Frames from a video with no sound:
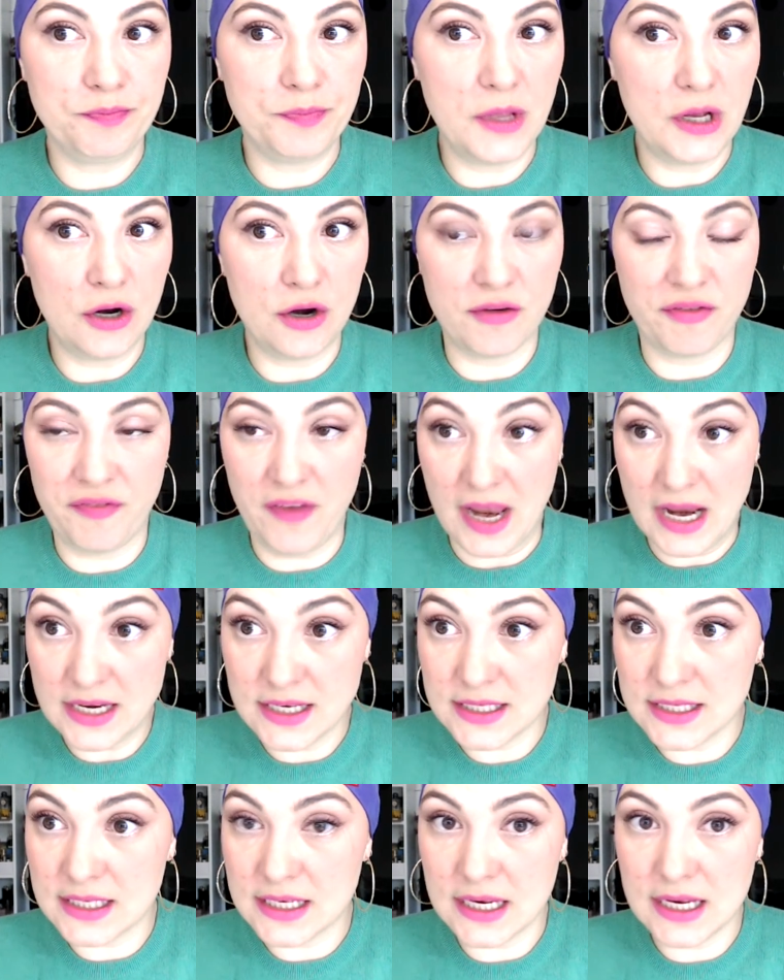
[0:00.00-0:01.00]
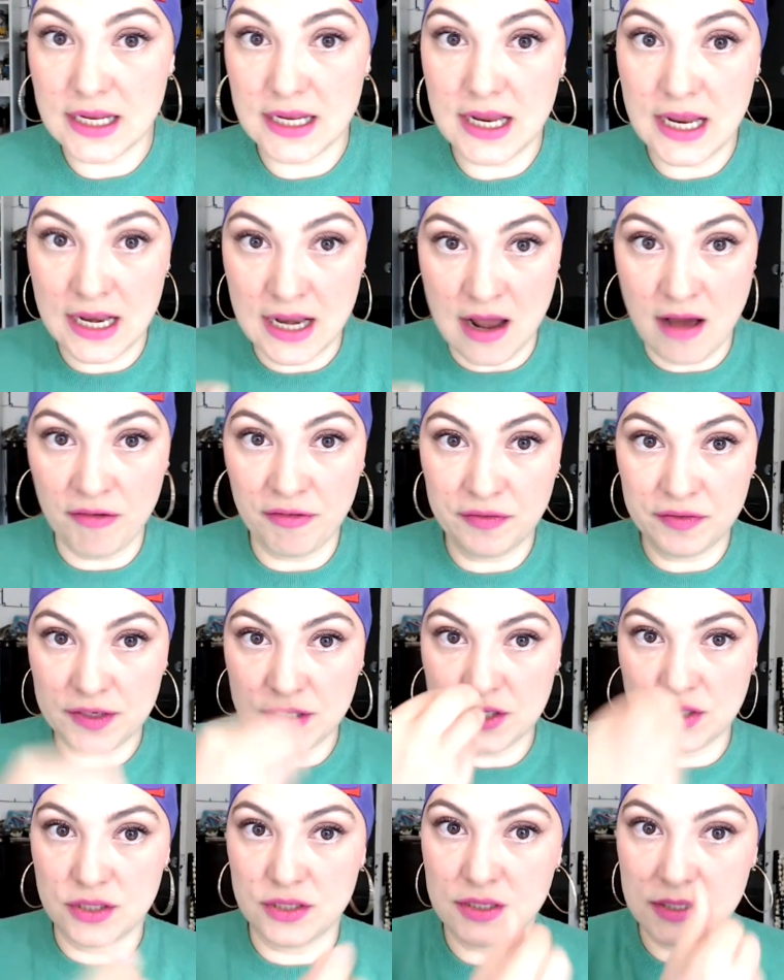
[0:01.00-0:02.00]
her face enough
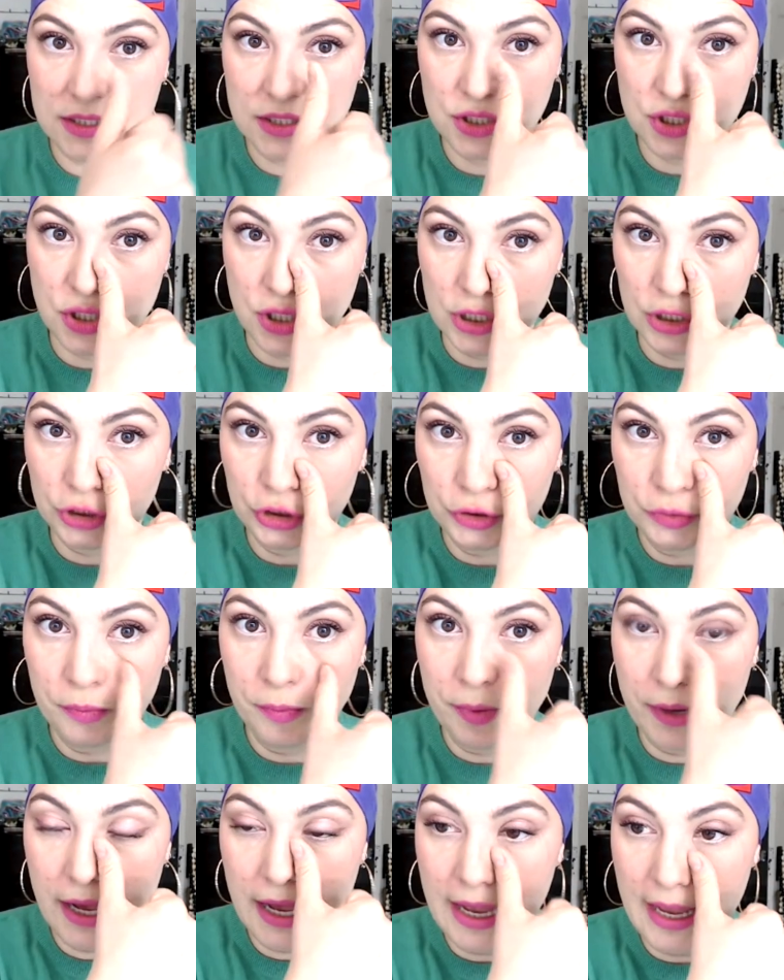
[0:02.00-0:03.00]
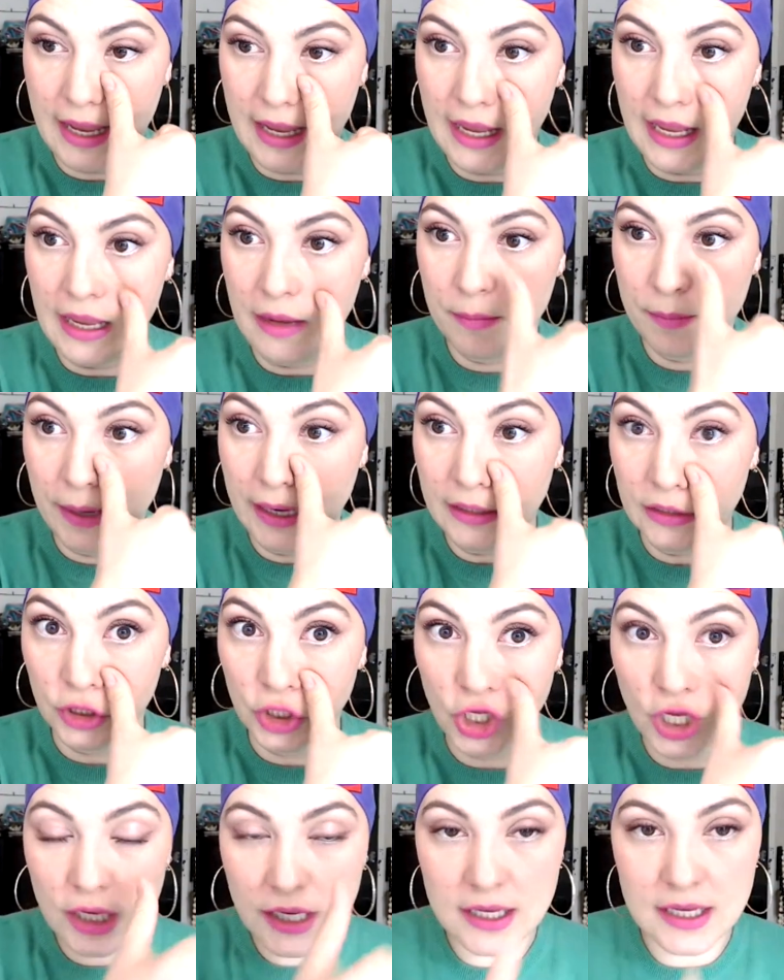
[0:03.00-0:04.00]
to search by
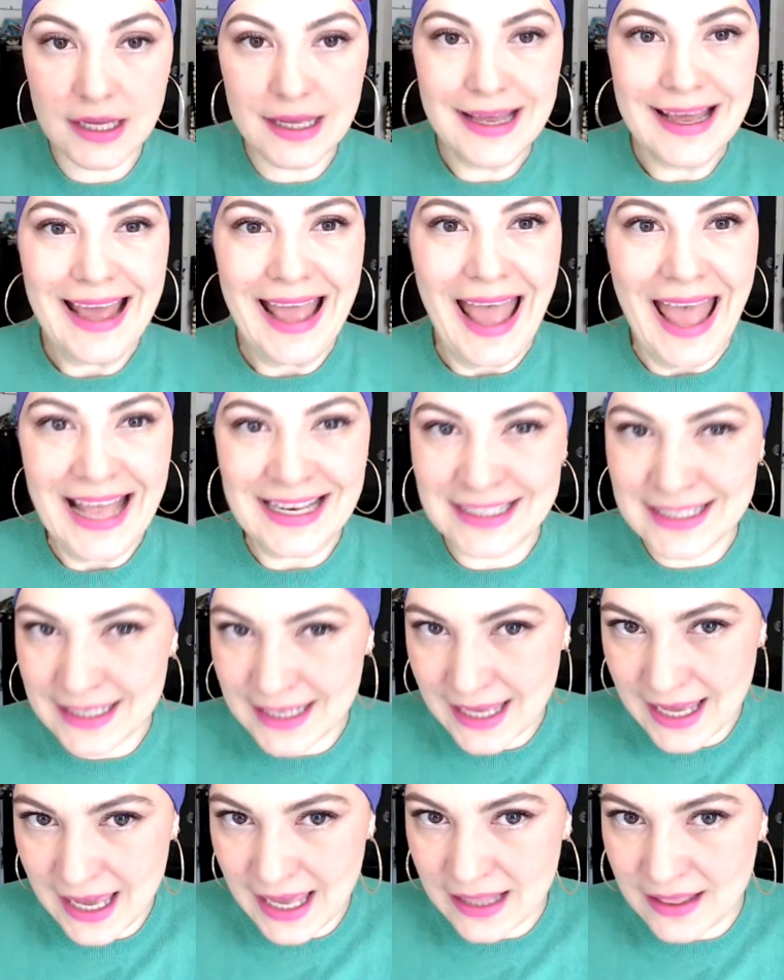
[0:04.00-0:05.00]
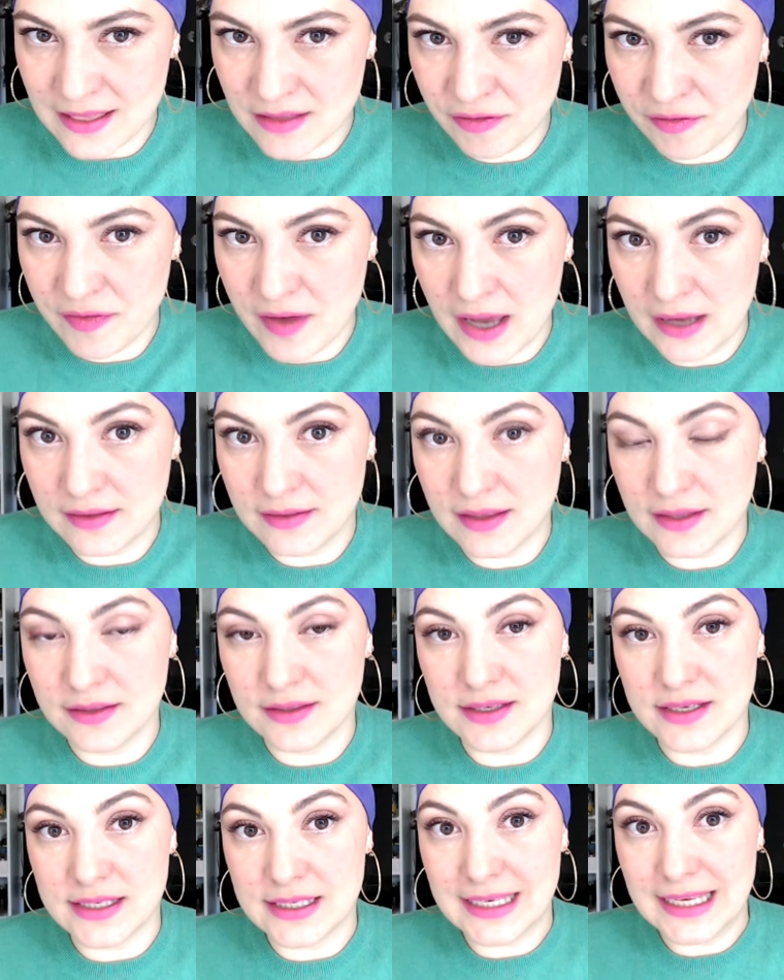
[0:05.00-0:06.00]
look. And again, the fact
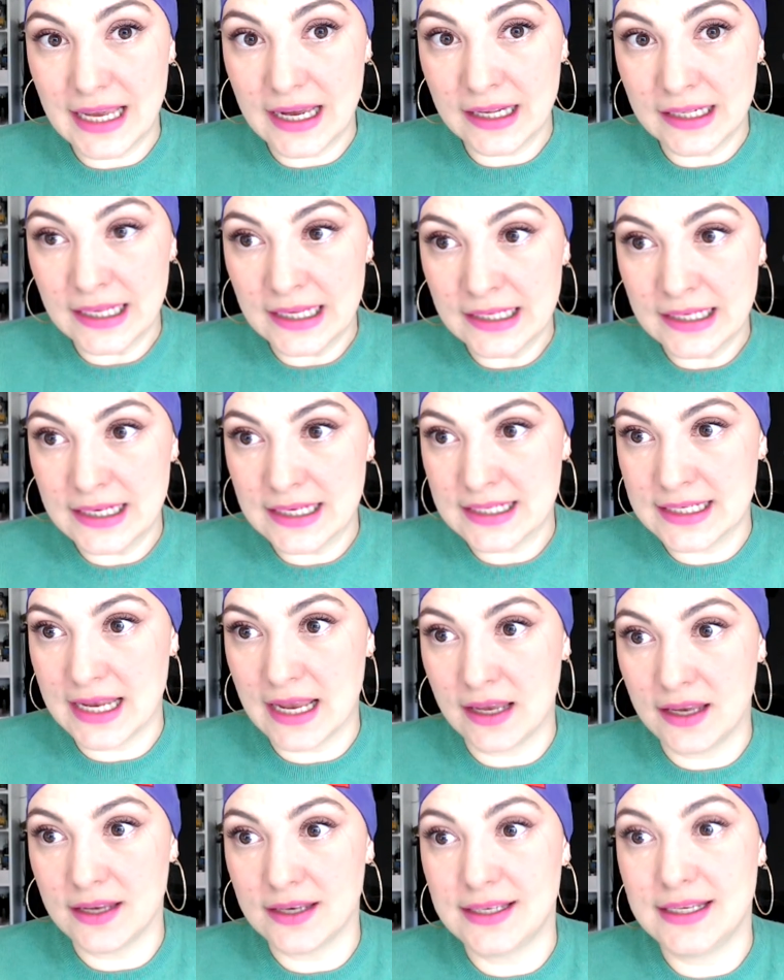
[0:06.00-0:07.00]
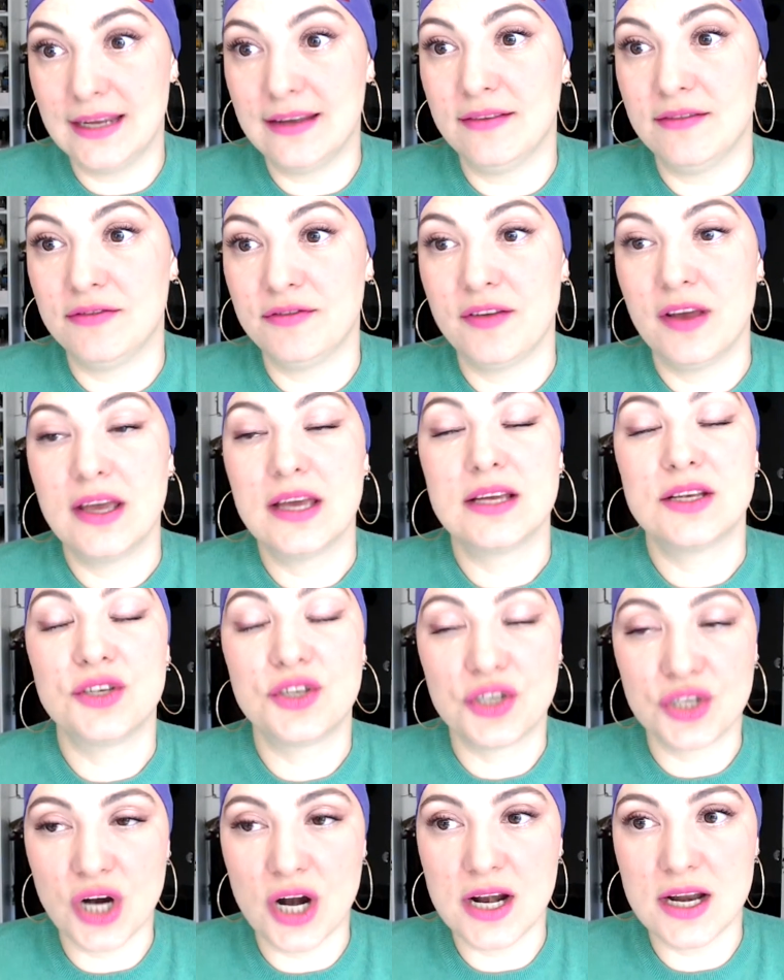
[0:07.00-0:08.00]
that this Guerlain executive
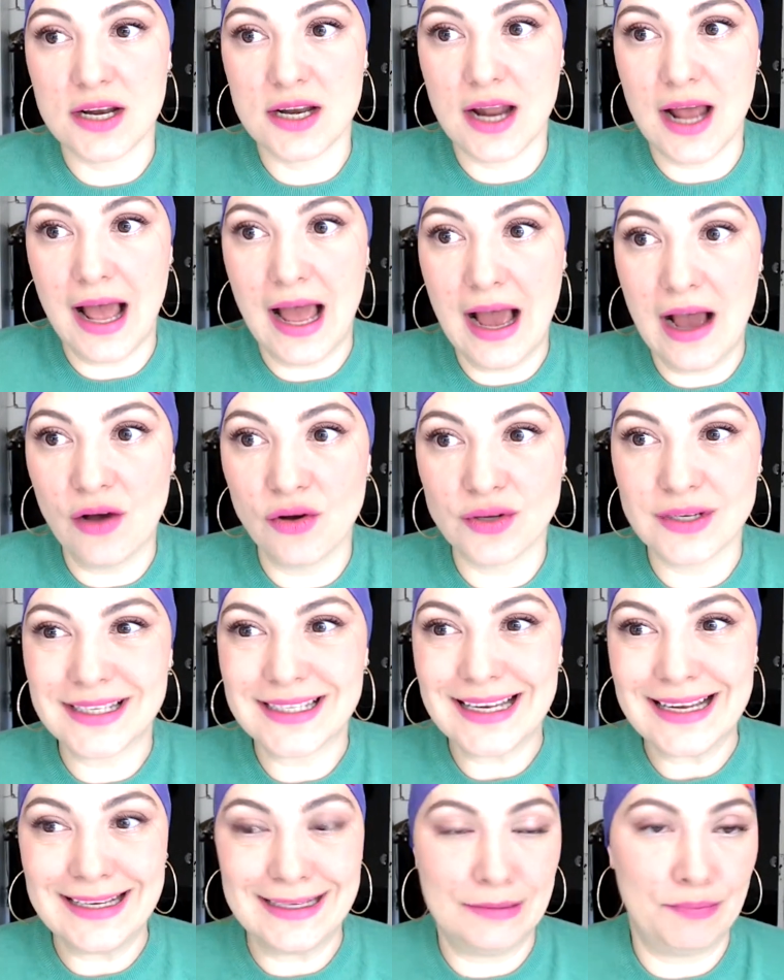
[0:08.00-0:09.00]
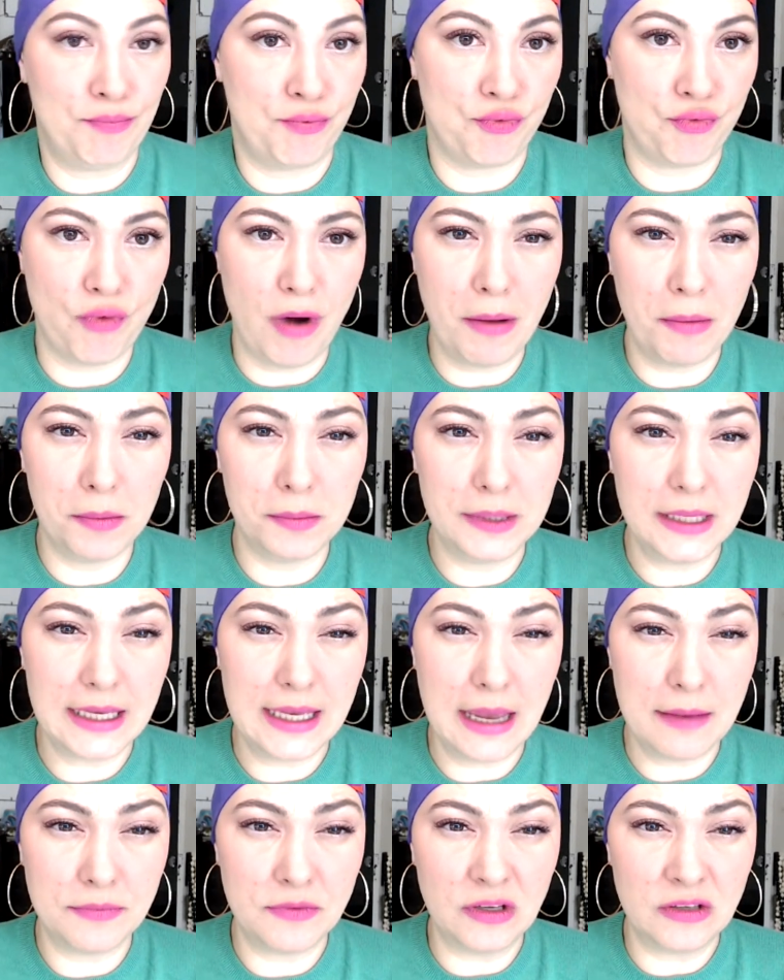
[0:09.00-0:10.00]
started a house is probably
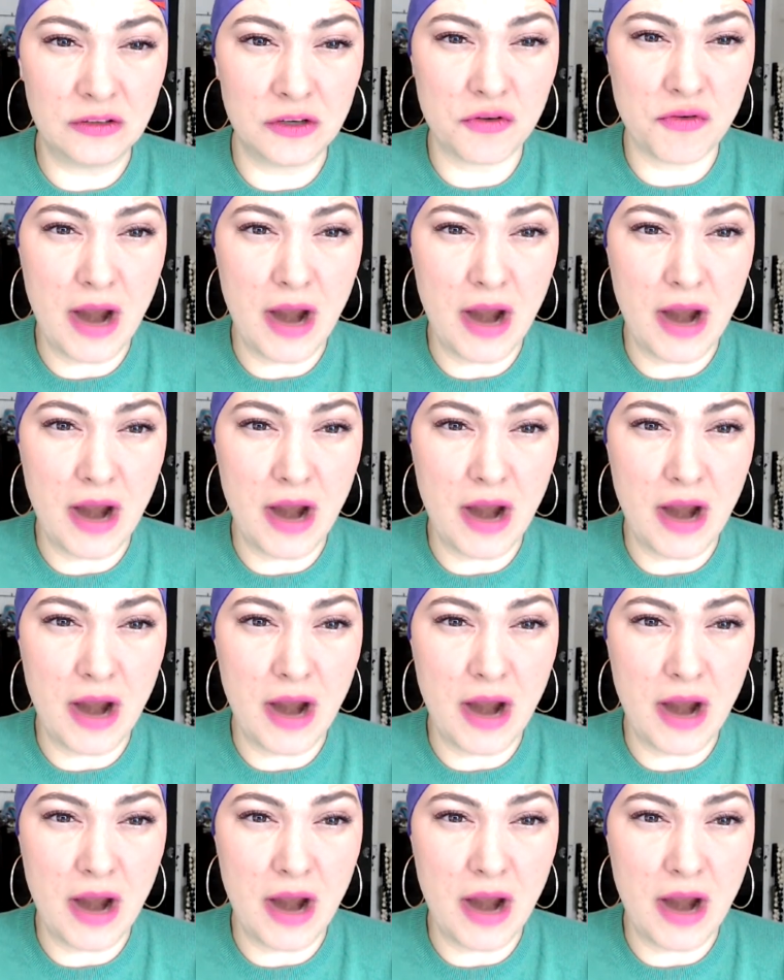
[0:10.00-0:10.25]
kept under